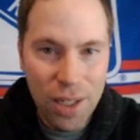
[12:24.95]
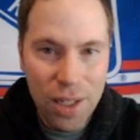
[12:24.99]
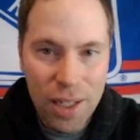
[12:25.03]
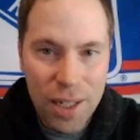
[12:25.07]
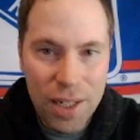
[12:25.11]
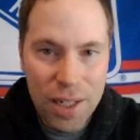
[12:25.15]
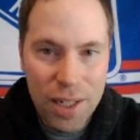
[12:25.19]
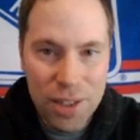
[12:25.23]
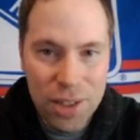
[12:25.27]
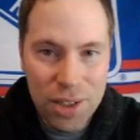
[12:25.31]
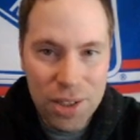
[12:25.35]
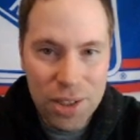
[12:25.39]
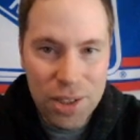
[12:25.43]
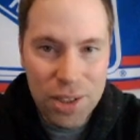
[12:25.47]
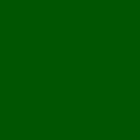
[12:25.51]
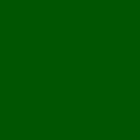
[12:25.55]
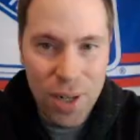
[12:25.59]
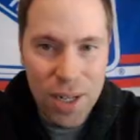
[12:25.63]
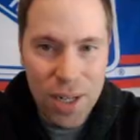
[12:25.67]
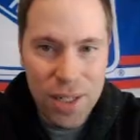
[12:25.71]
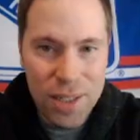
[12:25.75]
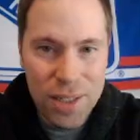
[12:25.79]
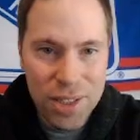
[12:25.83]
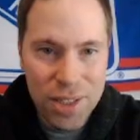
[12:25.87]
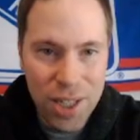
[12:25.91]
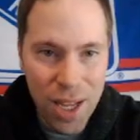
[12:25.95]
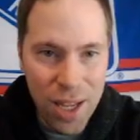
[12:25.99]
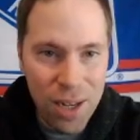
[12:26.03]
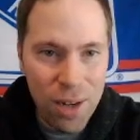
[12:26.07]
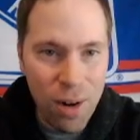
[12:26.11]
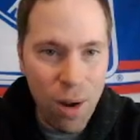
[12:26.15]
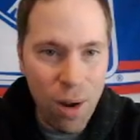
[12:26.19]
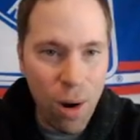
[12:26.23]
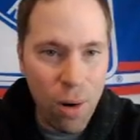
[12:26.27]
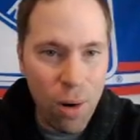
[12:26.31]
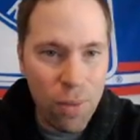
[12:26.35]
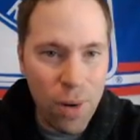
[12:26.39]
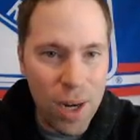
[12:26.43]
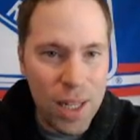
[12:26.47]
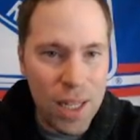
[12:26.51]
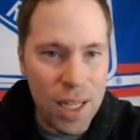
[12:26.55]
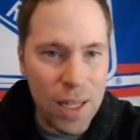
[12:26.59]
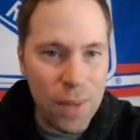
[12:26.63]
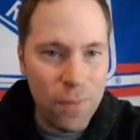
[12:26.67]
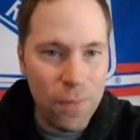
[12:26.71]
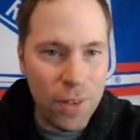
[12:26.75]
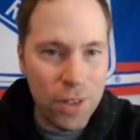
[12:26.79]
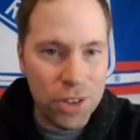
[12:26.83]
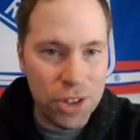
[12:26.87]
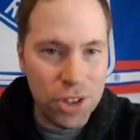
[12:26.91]
He's stranded ten already
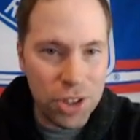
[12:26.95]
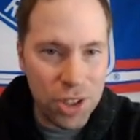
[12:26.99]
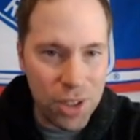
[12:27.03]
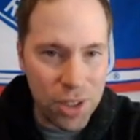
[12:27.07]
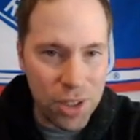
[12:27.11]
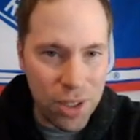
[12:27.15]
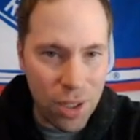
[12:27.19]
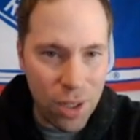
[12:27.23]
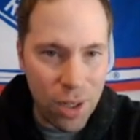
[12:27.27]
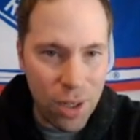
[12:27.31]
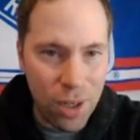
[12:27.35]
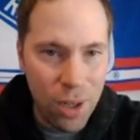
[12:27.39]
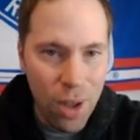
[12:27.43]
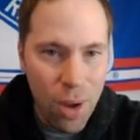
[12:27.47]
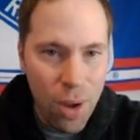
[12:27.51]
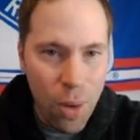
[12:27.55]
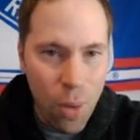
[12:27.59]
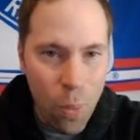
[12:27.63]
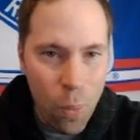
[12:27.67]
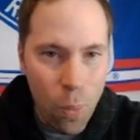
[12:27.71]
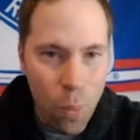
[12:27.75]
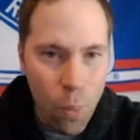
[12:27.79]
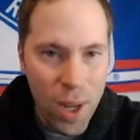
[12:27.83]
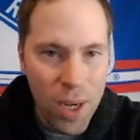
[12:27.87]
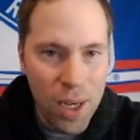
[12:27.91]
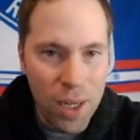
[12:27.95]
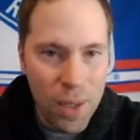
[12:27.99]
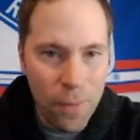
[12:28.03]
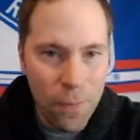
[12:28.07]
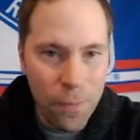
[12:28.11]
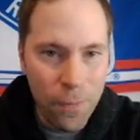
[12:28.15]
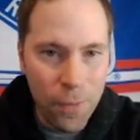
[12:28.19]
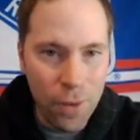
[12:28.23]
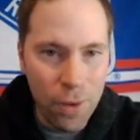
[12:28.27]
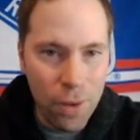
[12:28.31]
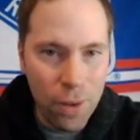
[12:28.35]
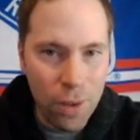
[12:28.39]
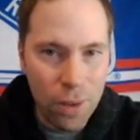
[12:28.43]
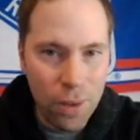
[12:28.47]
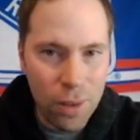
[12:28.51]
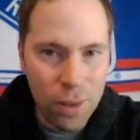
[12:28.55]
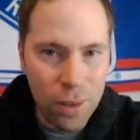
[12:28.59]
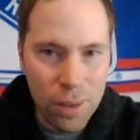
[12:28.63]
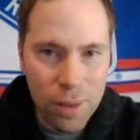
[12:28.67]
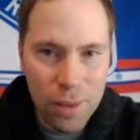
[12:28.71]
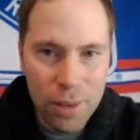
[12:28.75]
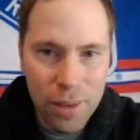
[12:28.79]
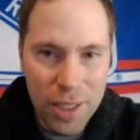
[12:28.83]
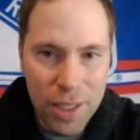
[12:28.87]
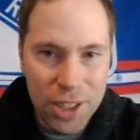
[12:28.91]
in Virginia, waiting
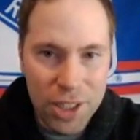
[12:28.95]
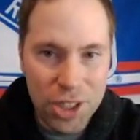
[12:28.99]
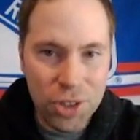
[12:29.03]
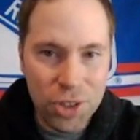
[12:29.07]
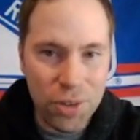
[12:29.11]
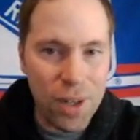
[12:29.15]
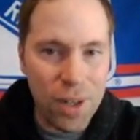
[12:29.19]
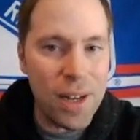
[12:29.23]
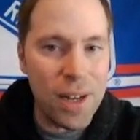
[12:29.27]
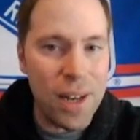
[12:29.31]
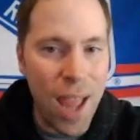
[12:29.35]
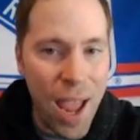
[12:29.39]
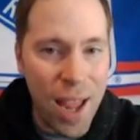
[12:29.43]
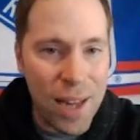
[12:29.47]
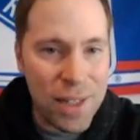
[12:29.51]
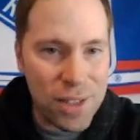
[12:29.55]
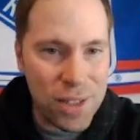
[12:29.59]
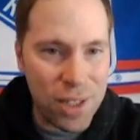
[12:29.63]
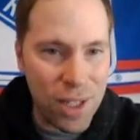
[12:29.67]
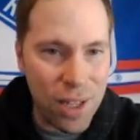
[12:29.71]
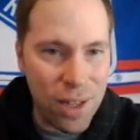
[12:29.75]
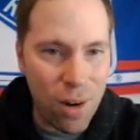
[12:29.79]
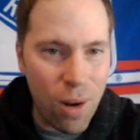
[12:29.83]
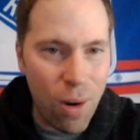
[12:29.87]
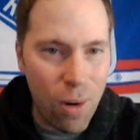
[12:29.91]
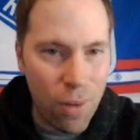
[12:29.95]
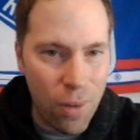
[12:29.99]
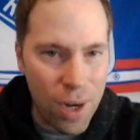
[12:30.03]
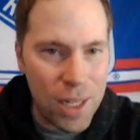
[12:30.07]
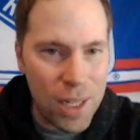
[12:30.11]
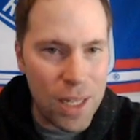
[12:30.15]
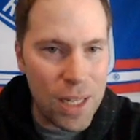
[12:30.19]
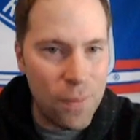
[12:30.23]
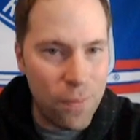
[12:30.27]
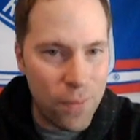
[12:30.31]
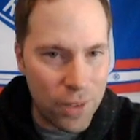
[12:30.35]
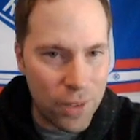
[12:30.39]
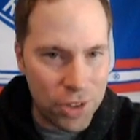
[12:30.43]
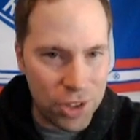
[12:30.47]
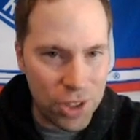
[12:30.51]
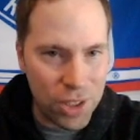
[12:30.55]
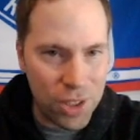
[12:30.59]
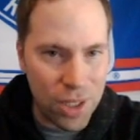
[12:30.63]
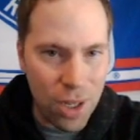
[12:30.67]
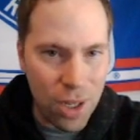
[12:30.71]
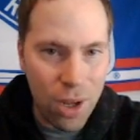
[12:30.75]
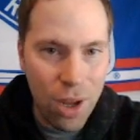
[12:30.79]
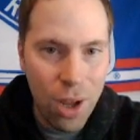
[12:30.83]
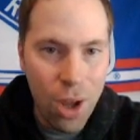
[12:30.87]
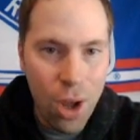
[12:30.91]
for... He's stranded at ten already in
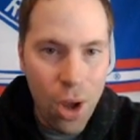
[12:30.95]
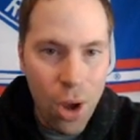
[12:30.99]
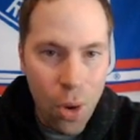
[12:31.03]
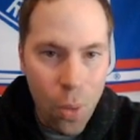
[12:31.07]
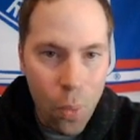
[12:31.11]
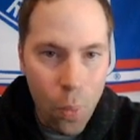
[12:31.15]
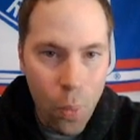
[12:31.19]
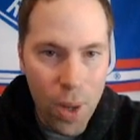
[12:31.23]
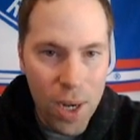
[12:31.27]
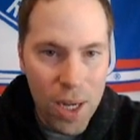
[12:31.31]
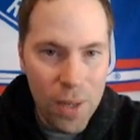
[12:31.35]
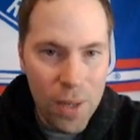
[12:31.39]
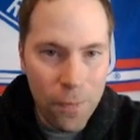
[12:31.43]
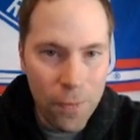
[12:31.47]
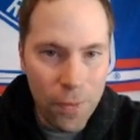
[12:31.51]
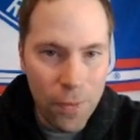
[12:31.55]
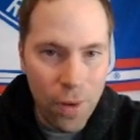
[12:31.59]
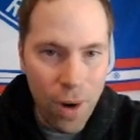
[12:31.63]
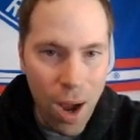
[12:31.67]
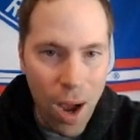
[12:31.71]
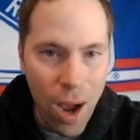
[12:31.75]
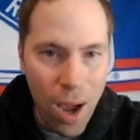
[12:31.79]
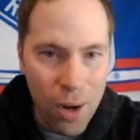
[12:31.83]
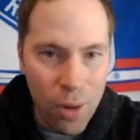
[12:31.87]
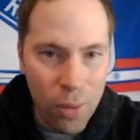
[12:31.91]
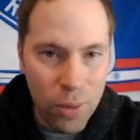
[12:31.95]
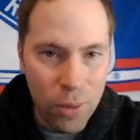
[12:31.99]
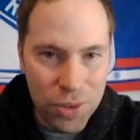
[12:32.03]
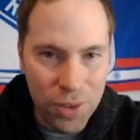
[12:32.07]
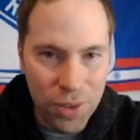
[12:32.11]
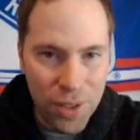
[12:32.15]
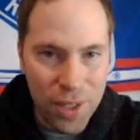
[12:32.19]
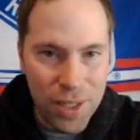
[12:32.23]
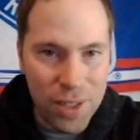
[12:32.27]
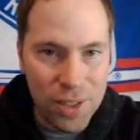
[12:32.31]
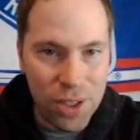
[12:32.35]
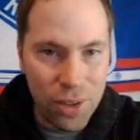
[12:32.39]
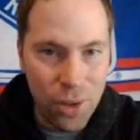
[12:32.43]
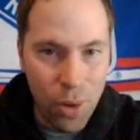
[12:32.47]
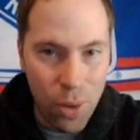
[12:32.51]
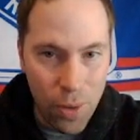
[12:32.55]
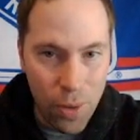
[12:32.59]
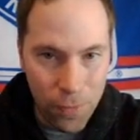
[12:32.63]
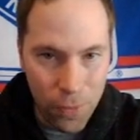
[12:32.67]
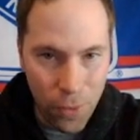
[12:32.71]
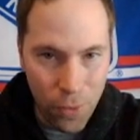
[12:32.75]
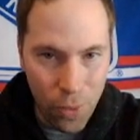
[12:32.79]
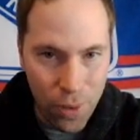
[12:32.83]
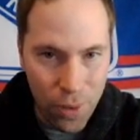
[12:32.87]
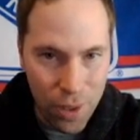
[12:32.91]
Virginia, waiting for auto train to go to
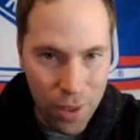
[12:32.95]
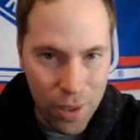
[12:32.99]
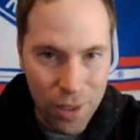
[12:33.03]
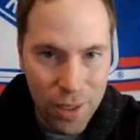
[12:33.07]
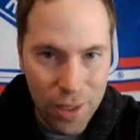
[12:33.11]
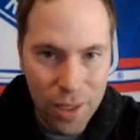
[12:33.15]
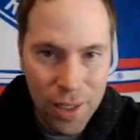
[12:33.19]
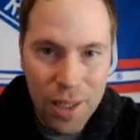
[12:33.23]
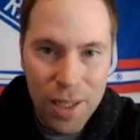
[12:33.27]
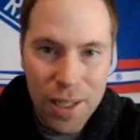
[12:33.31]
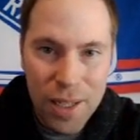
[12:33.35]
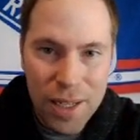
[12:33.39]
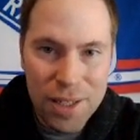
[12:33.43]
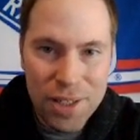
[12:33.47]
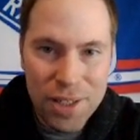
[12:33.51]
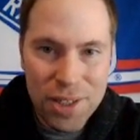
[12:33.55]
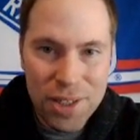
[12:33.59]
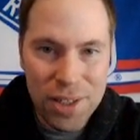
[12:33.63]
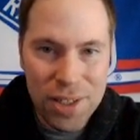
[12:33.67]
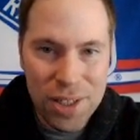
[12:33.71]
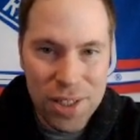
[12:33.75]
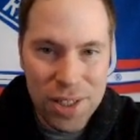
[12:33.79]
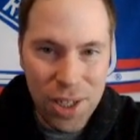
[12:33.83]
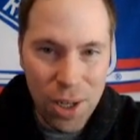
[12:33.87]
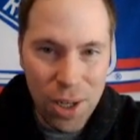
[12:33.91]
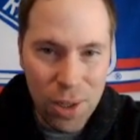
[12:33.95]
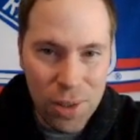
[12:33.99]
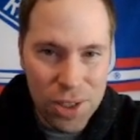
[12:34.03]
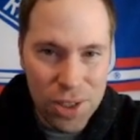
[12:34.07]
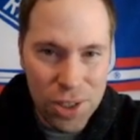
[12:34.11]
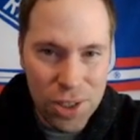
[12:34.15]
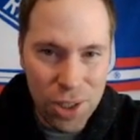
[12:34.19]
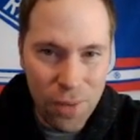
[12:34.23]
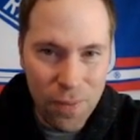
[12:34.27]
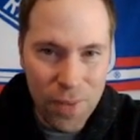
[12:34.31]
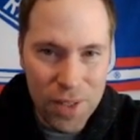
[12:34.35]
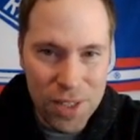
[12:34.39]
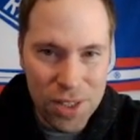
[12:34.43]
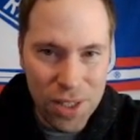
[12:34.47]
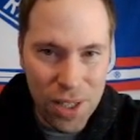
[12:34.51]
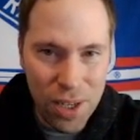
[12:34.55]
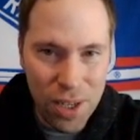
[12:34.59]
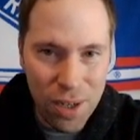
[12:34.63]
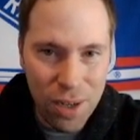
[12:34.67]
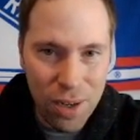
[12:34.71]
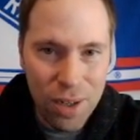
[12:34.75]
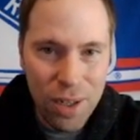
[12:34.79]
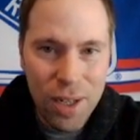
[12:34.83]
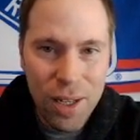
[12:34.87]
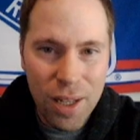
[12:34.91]
Florida. He says cell service
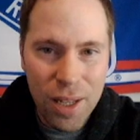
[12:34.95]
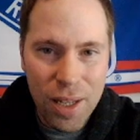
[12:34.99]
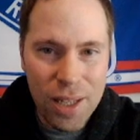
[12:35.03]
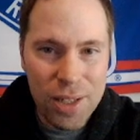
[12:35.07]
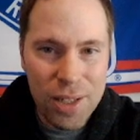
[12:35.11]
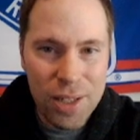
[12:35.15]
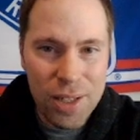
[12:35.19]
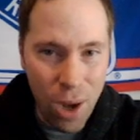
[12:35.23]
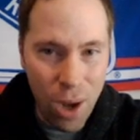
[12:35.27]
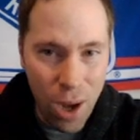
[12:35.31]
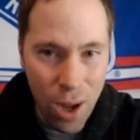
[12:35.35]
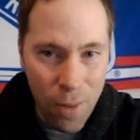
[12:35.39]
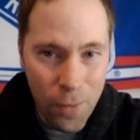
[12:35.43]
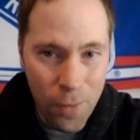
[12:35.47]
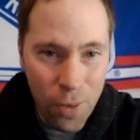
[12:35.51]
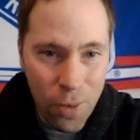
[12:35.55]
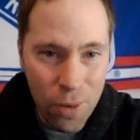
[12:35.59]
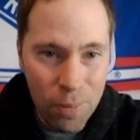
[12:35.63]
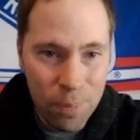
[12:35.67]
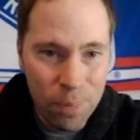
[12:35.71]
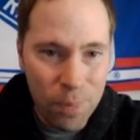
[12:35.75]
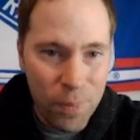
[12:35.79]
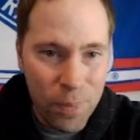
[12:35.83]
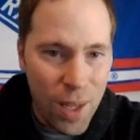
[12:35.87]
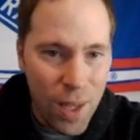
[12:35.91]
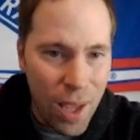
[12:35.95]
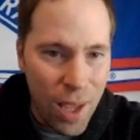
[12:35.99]
there is awful.